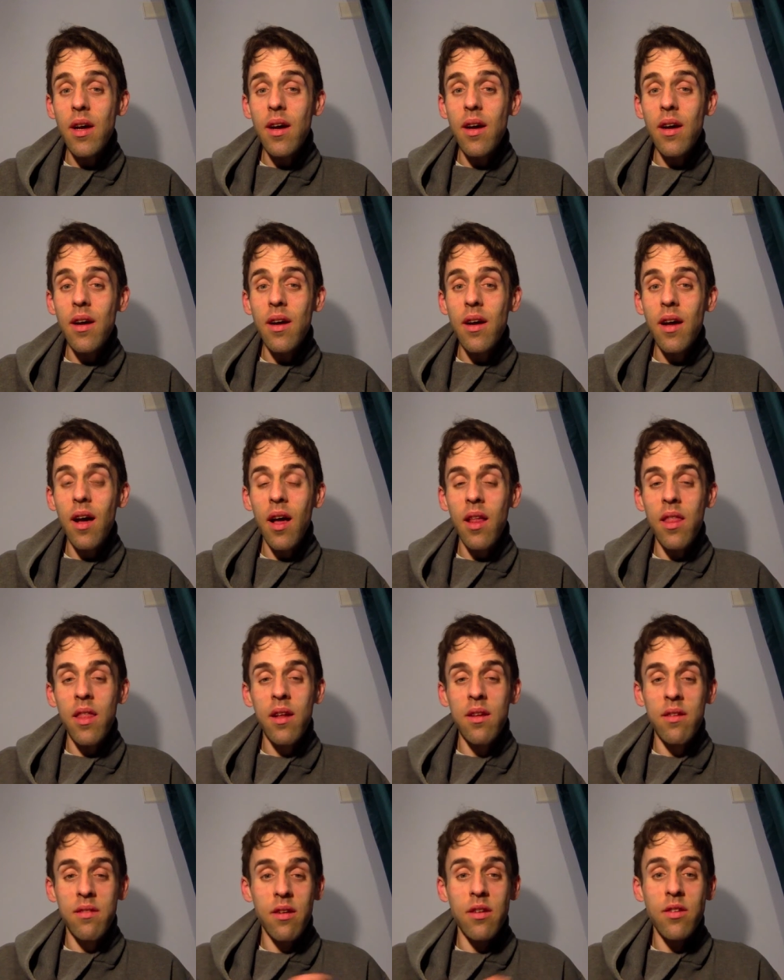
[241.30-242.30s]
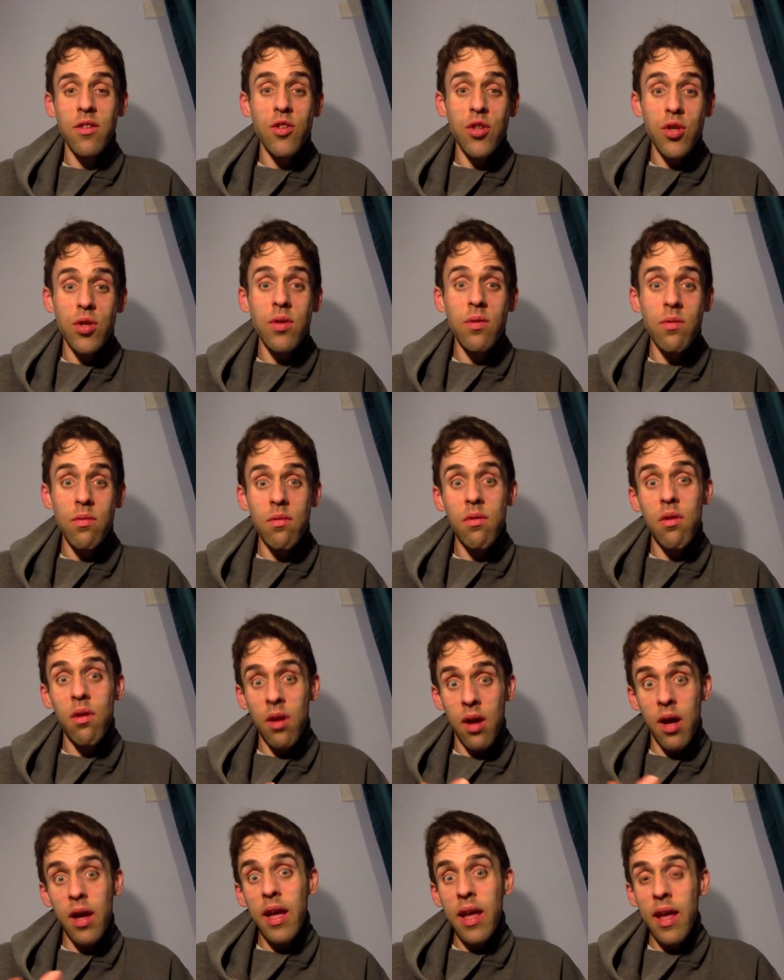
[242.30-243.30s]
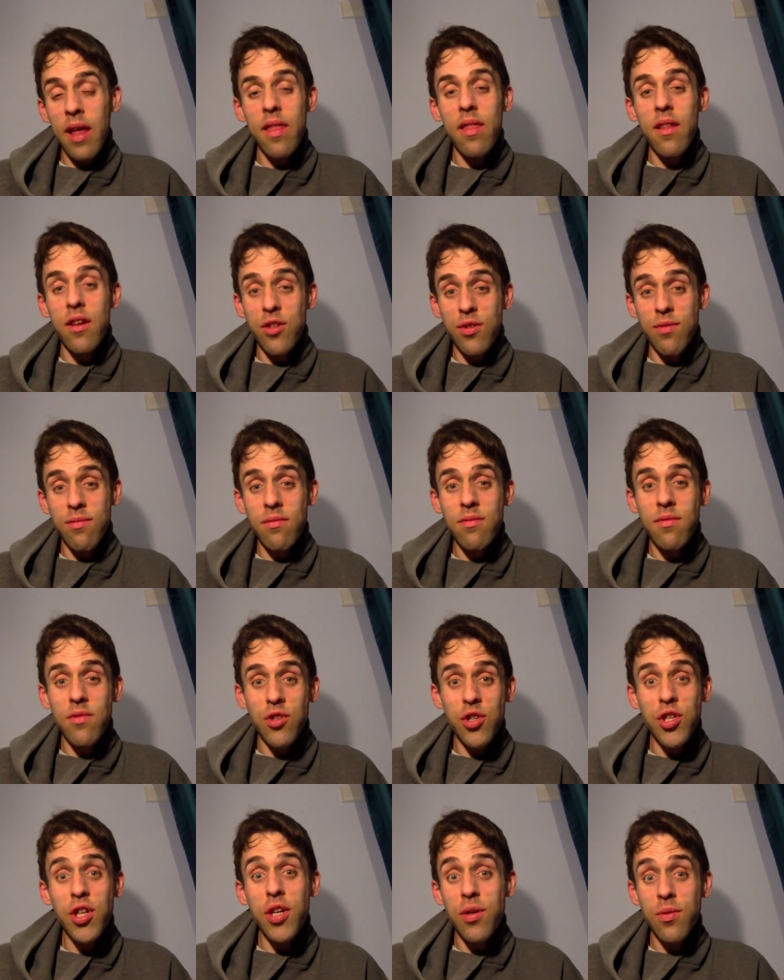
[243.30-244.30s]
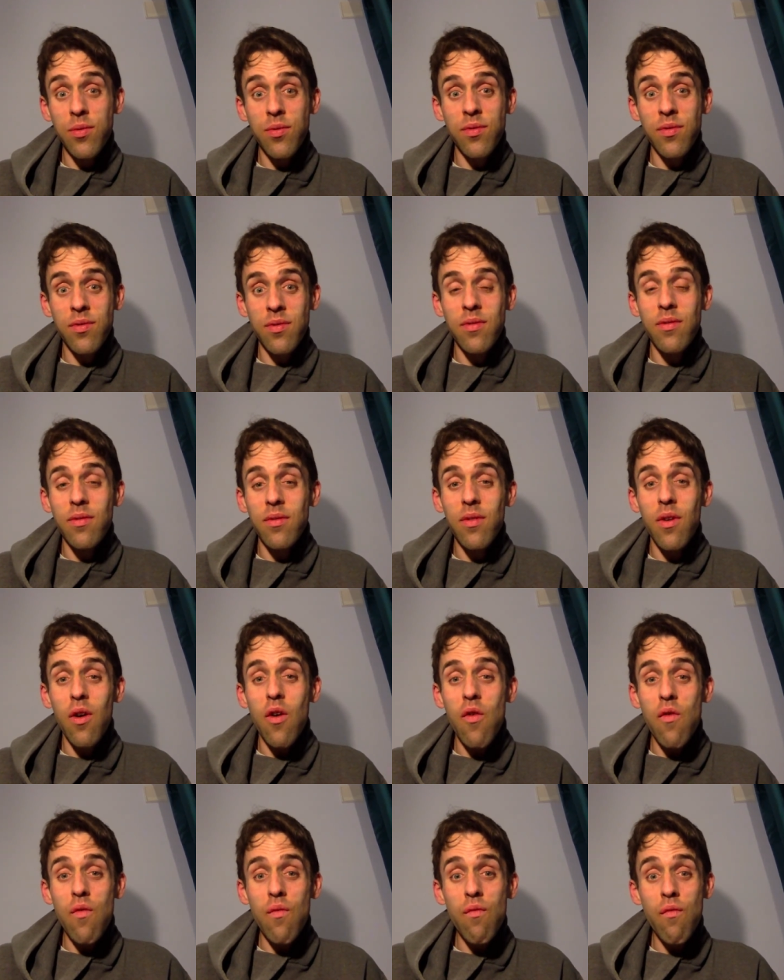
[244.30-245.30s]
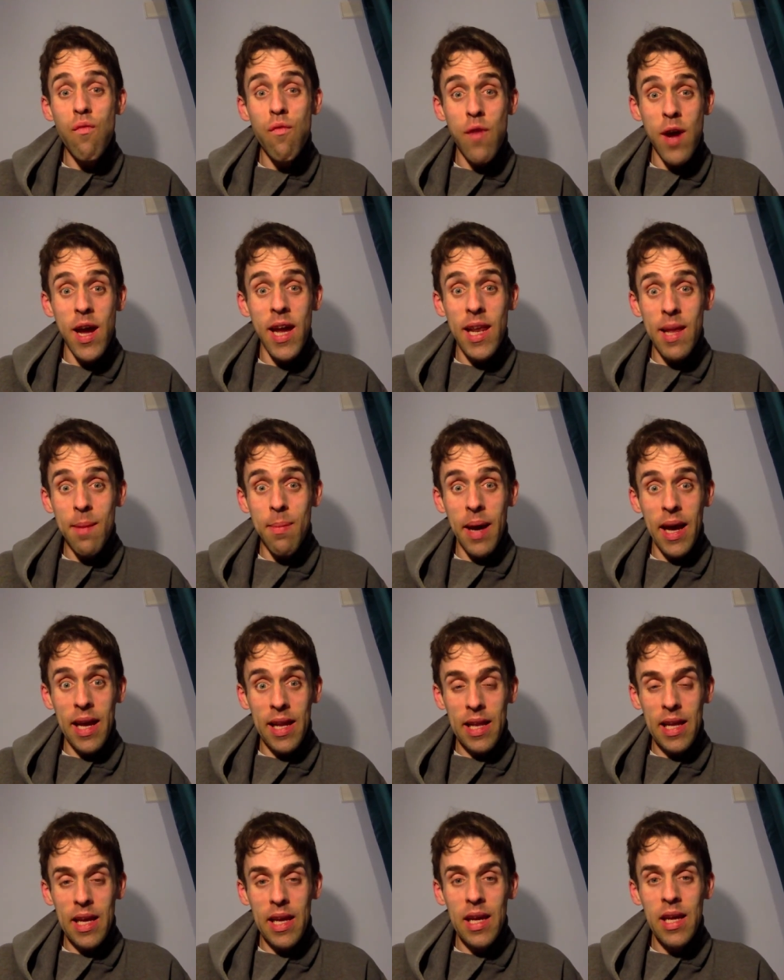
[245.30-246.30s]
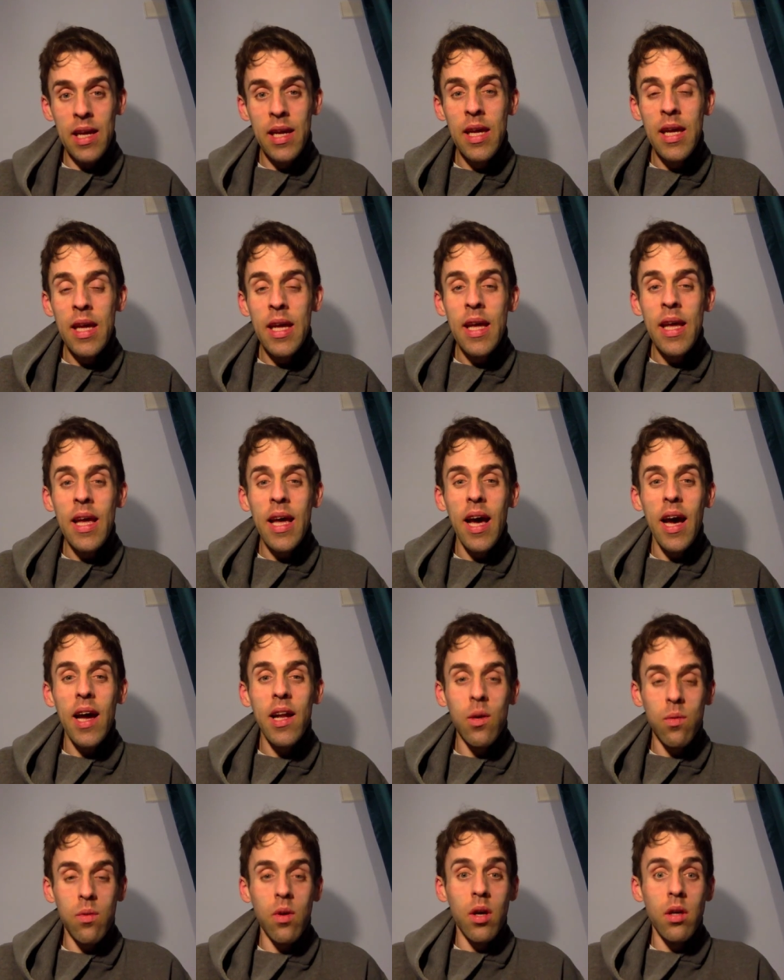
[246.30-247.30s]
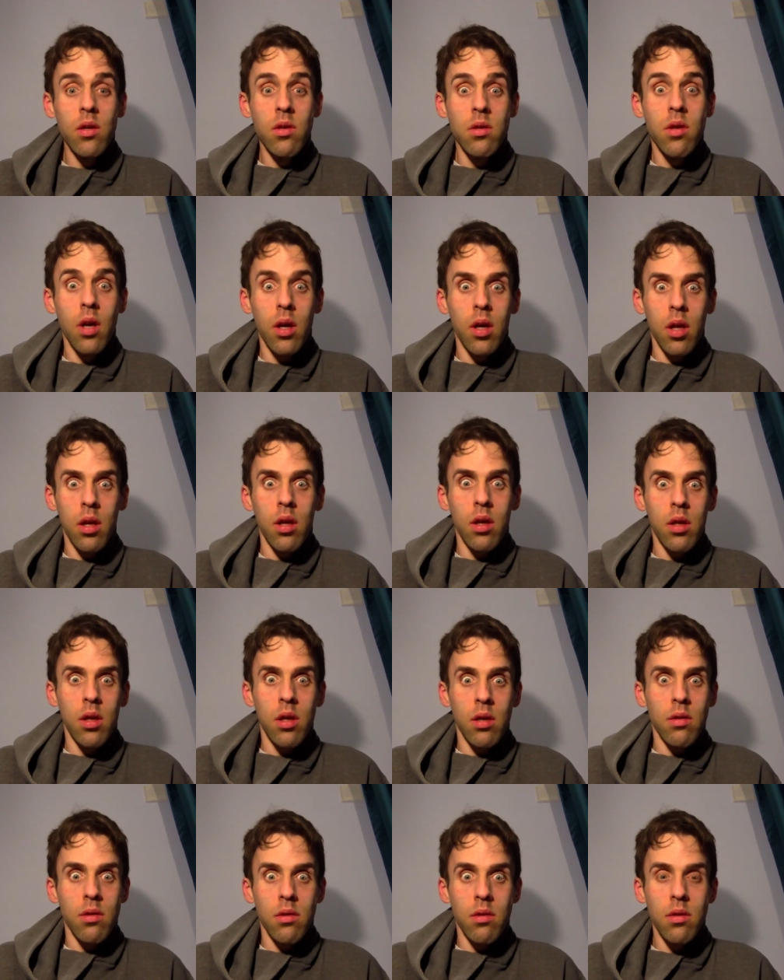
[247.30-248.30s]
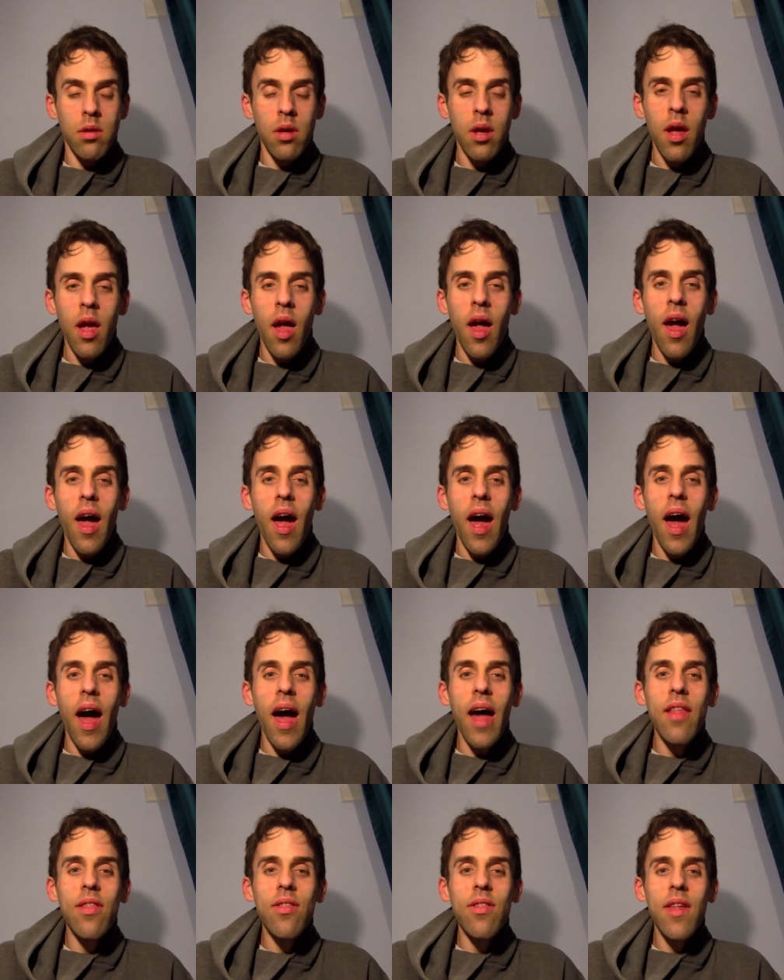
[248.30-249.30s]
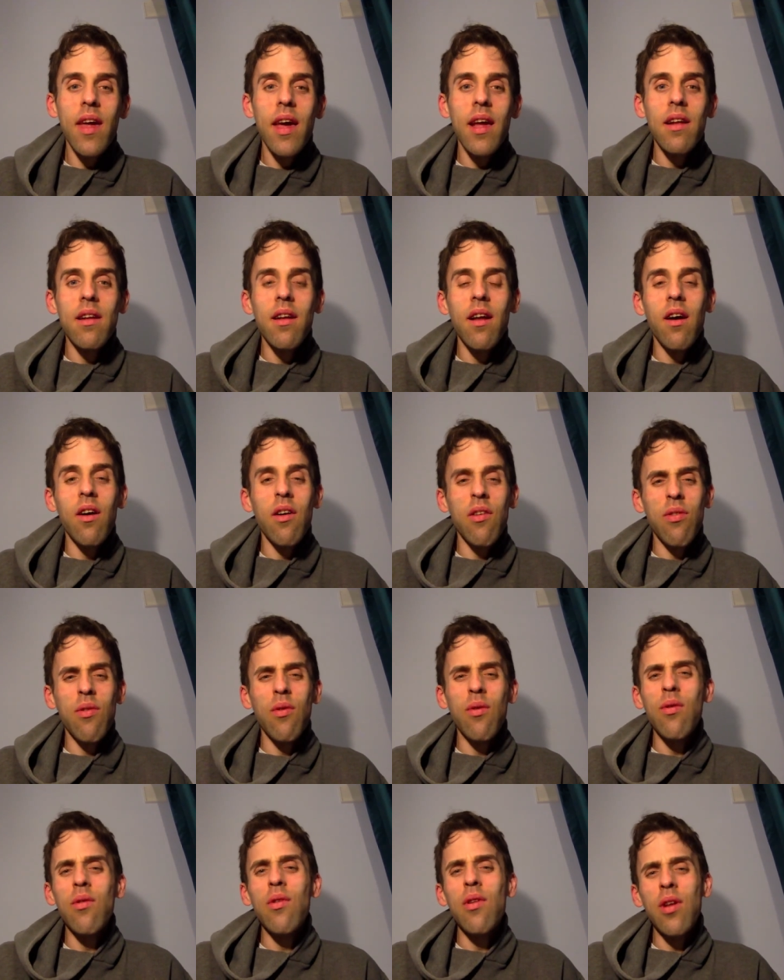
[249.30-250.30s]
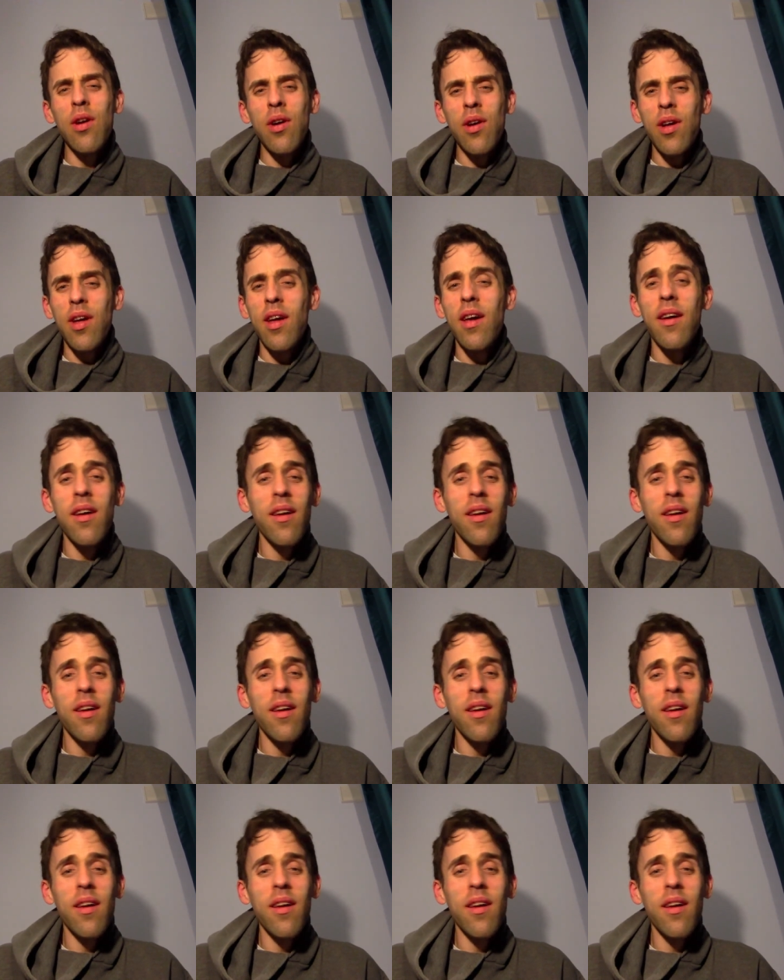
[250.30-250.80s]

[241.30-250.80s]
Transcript: uh, and then I started to like get the chills really badly. And I was like shaking like this. And then I thought, look,